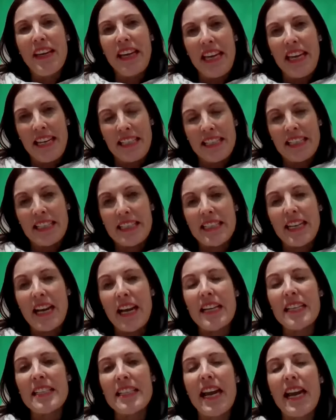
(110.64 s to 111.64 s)

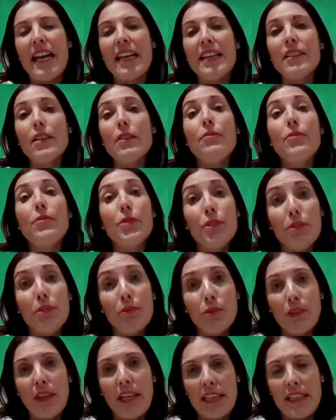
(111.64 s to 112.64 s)
exercise and a
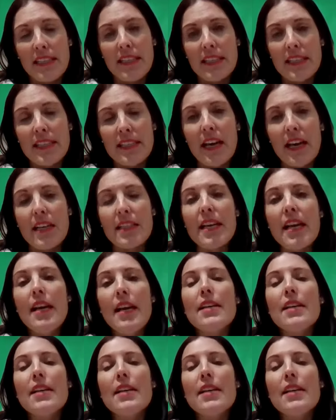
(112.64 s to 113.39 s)
fruitful exercise.